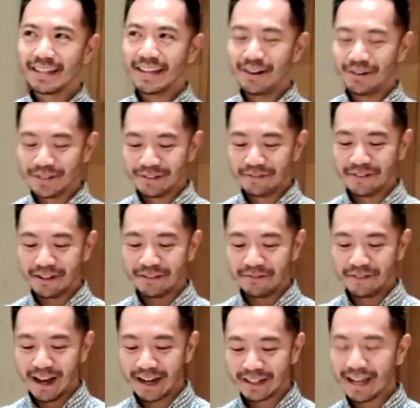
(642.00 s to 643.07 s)
Here's a fun
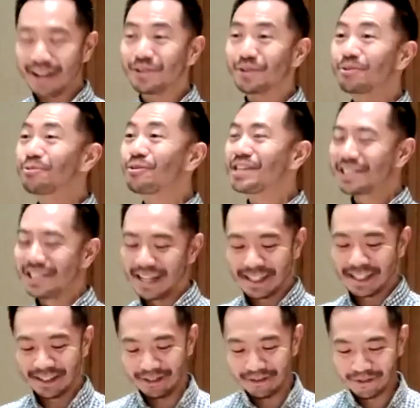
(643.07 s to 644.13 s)
fact and your Greek
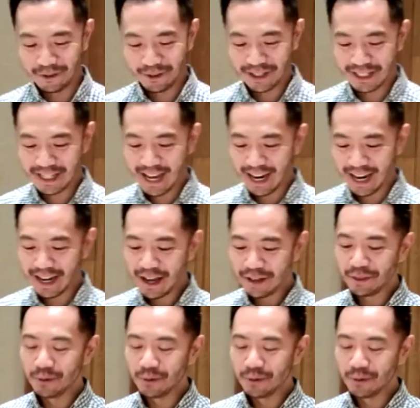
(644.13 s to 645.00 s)
lesson for the day.